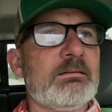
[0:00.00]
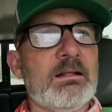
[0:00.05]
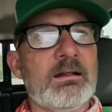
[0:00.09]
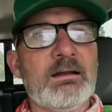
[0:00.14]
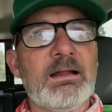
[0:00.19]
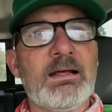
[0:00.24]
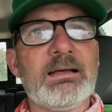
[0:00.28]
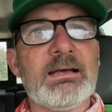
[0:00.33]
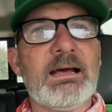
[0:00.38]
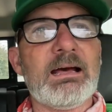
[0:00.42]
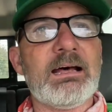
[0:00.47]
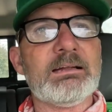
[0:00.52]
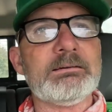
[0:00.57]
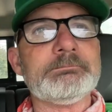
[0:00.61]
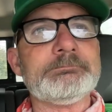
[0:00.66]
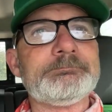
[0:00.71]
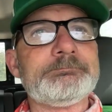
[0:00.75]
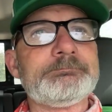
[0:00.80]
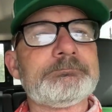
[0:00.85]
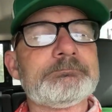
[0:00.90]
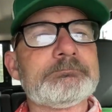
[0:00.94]
that they got
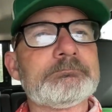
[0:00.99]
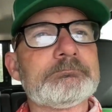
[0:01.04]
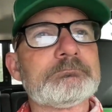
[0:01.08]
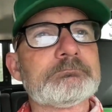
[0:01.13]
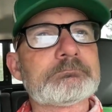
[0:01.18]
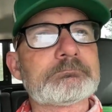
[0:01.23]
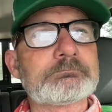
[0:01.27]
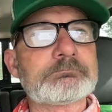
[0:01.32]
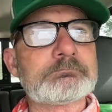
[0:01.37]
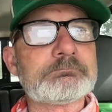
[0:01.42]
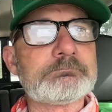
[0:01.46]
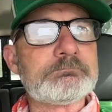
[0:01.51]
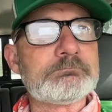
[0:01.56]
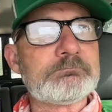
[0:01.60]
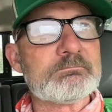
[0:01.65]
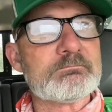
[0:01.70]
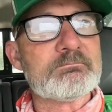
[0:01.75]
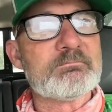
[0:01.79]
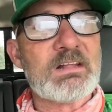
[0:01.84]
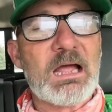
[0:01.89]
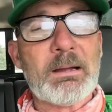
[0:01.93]

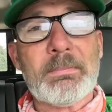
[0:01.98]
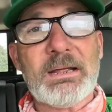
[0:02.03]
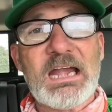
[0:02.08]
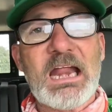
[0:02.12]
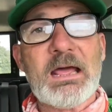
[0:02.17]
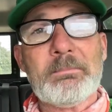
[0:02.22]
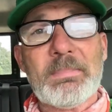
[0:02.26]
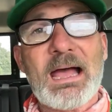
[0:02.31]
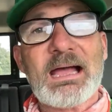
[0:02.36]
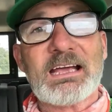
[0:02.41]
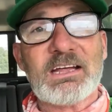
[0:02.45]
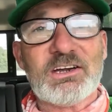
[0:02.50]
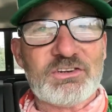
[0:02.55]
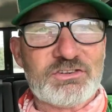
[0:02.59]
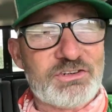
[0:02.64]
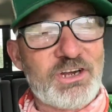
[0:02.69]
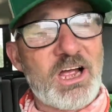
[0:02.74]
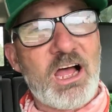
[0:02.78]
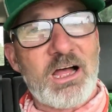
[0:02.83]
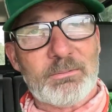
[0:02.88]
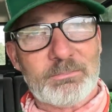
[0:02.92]
I mean, they back at the
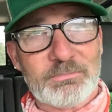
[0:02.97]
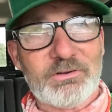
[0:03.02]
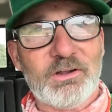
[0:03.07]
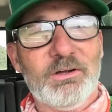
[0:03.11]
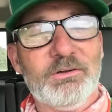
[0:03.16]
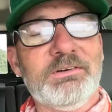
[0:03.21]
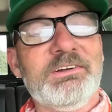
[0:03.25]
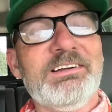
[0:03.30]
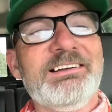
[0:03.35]
shop, so